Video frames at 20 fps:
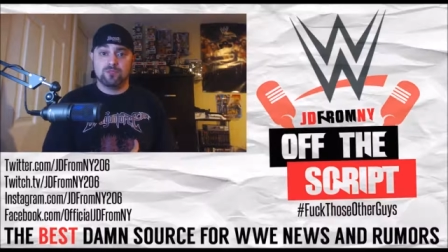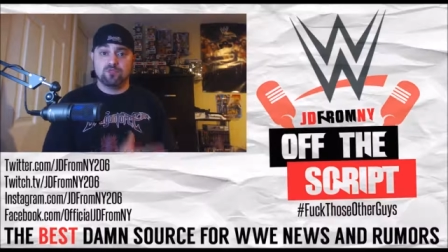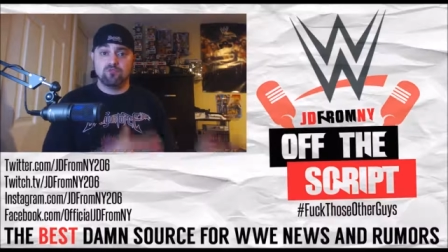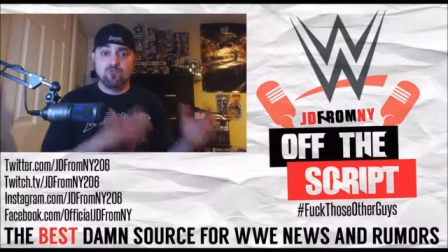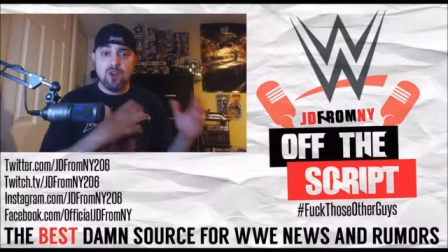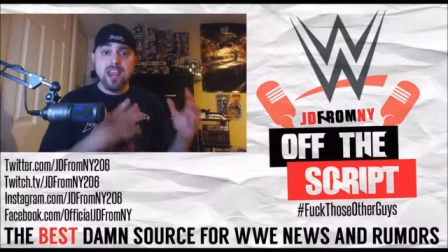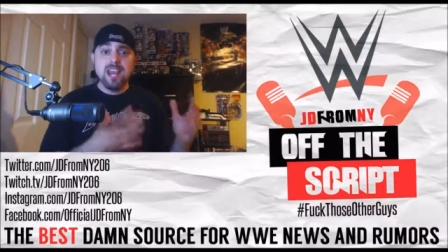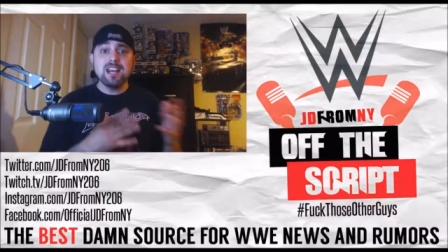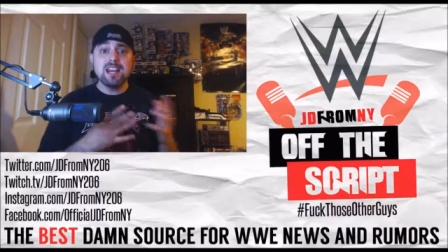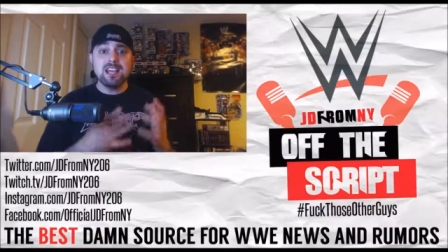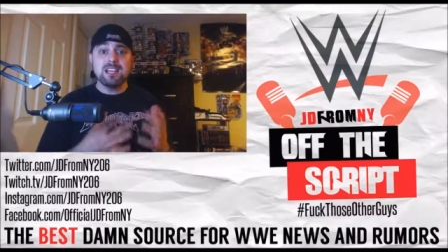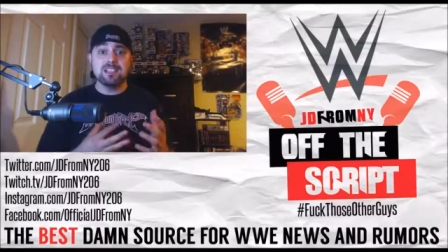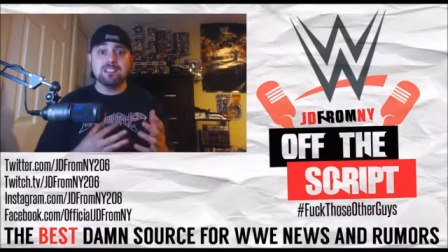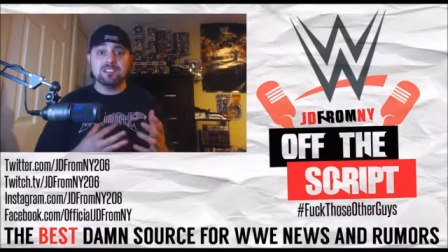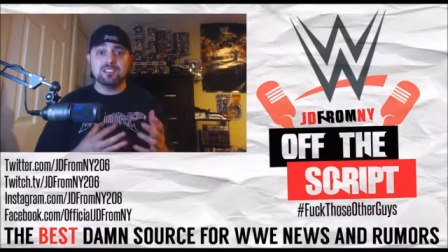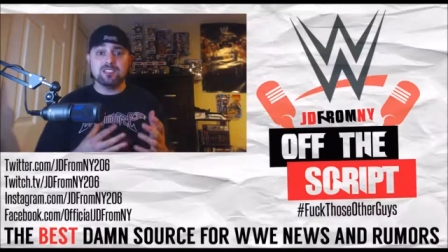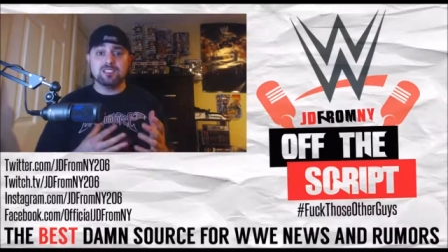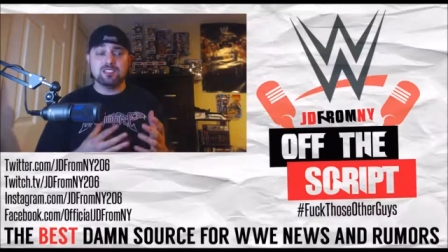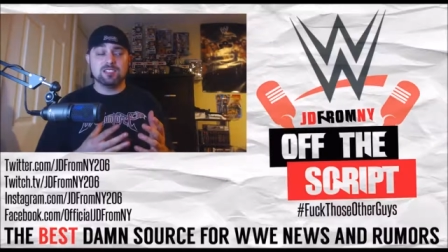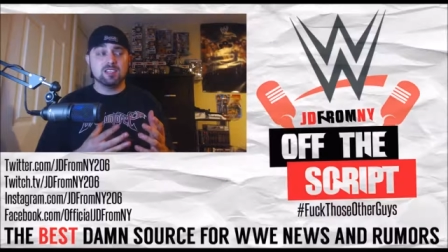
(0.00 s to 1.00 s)
The
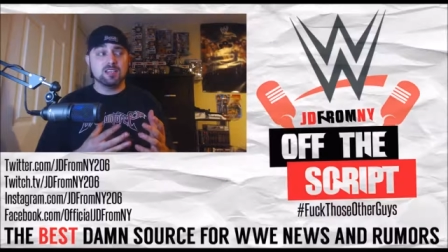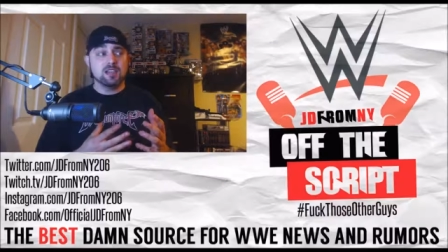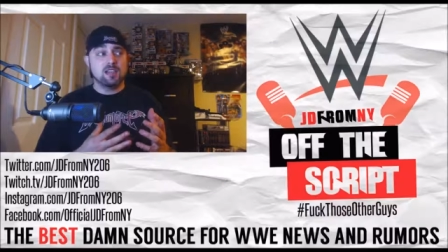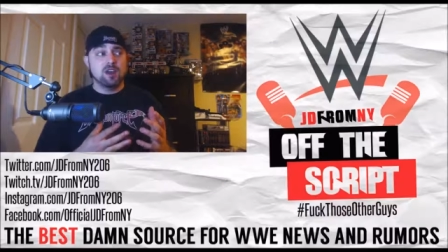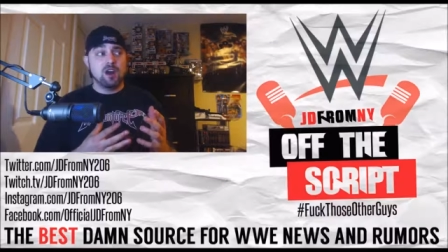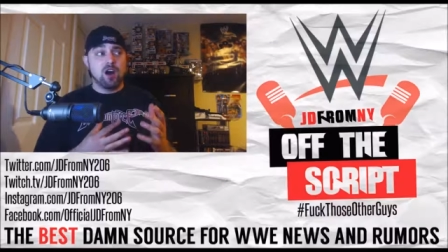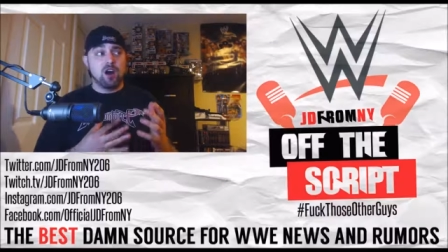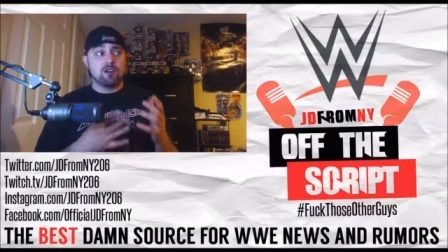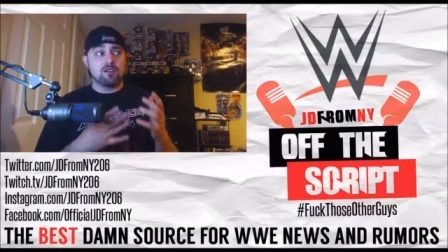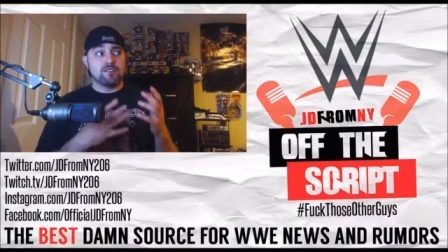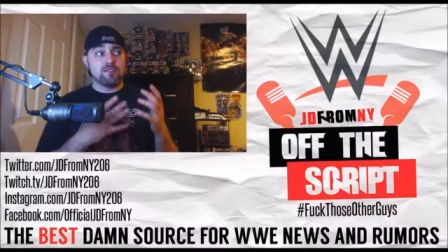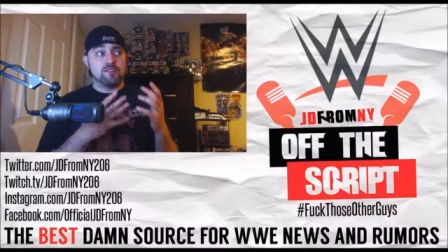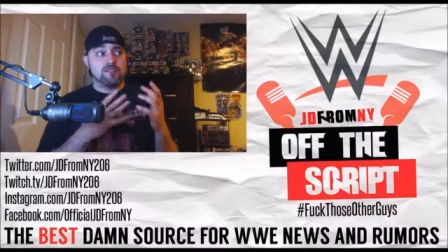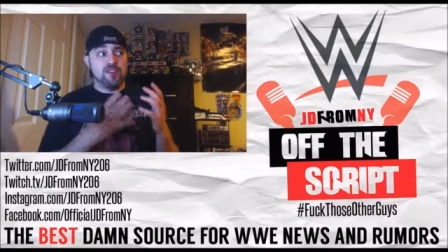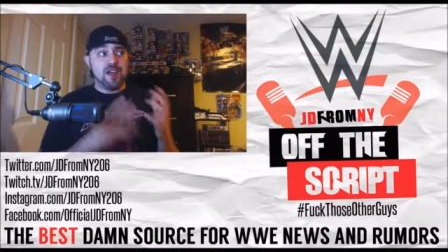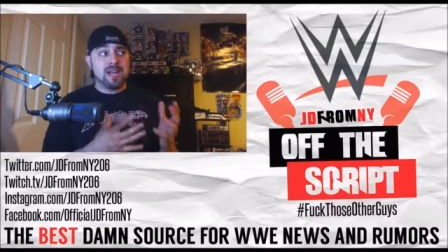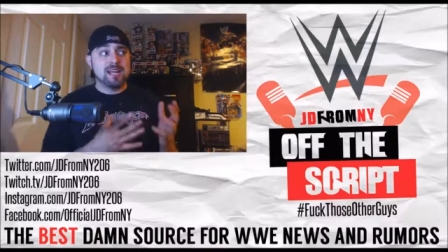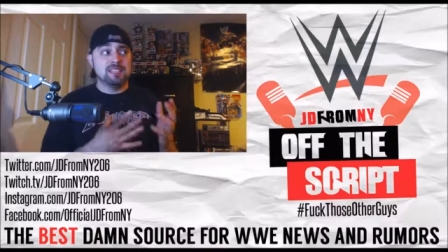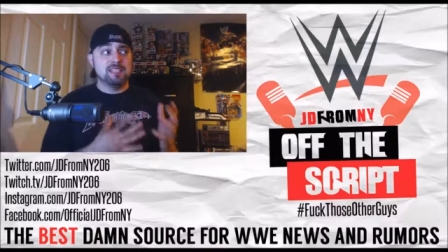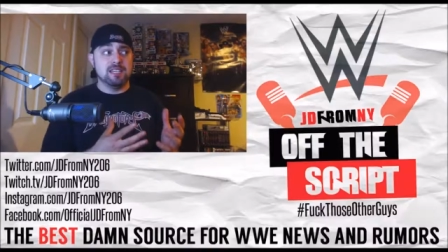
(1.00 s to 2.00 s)
ratings are
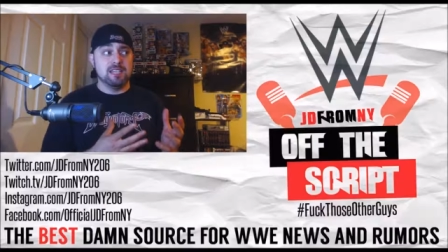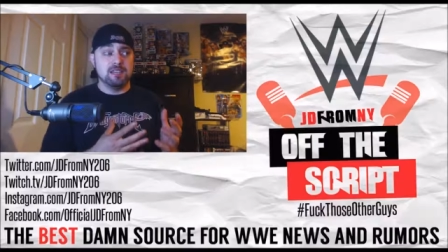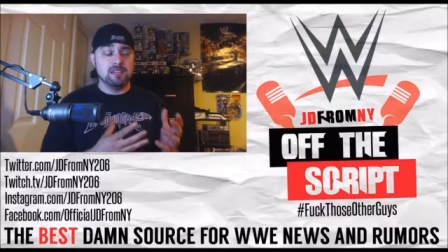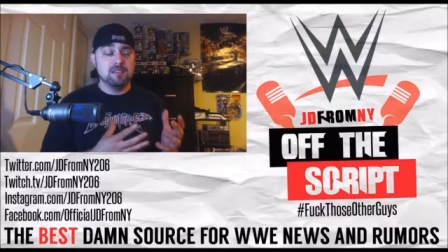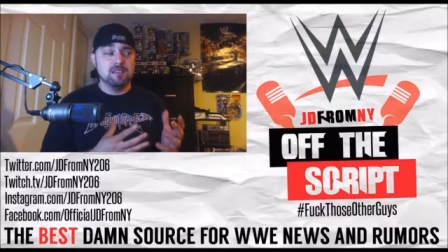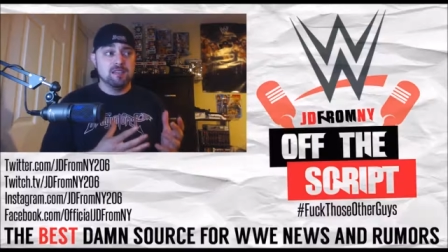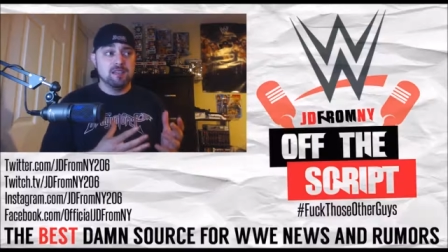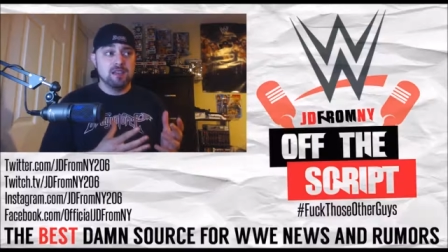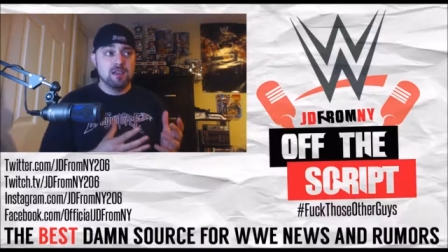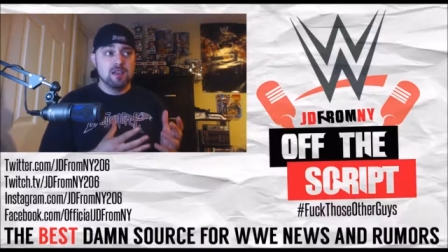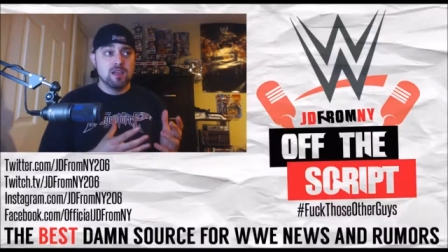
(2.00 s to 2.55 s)
affected